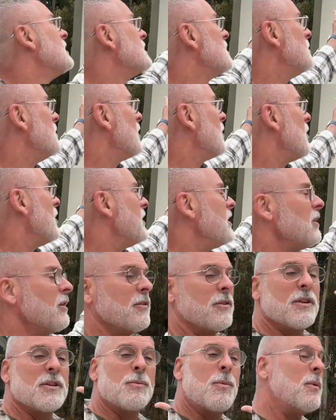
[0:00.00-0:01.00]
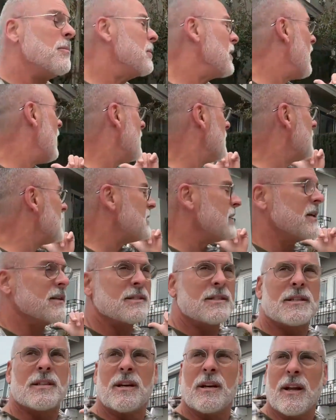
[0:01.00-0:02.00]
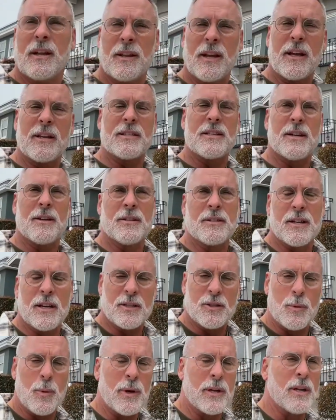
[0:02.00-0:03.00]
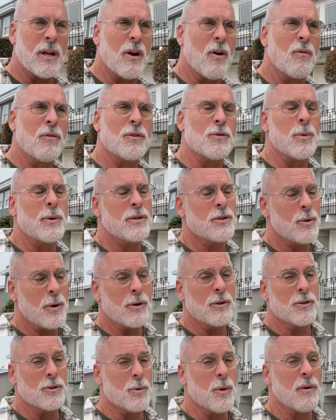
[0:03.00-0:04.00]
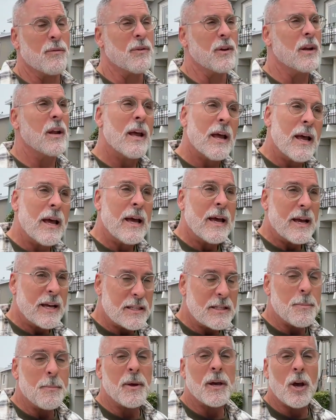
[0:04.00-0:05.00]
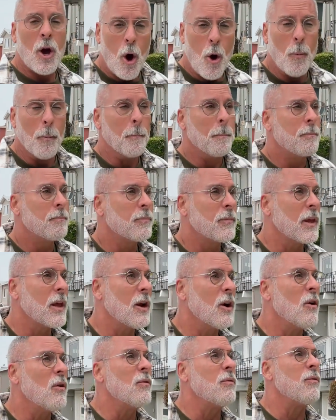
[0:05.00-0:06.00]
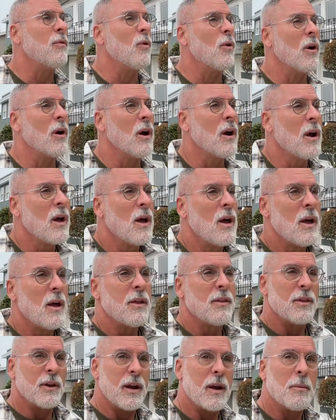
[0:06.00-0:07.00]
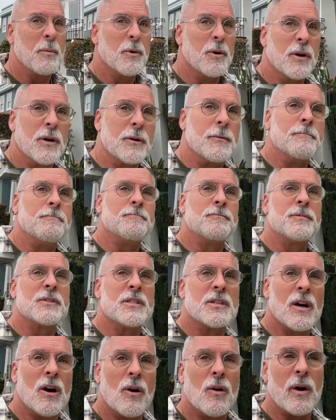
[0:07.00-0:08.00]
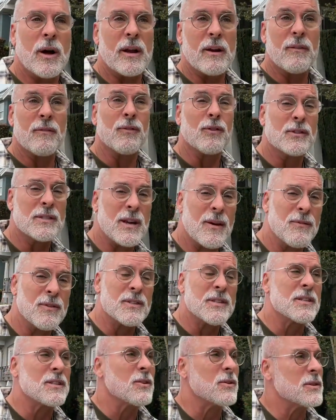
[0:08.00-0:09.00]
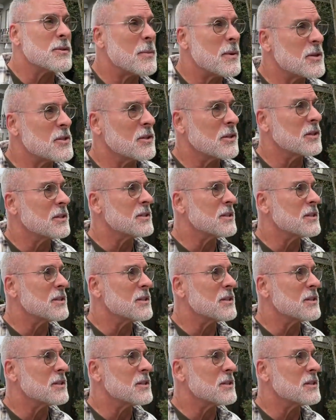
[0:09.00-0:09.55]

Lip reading: It's a big one here. This one behind me, I think I said it's like over 2,200 square feet. It's a big home, for the neighborhood. So, and for San Francisco especially.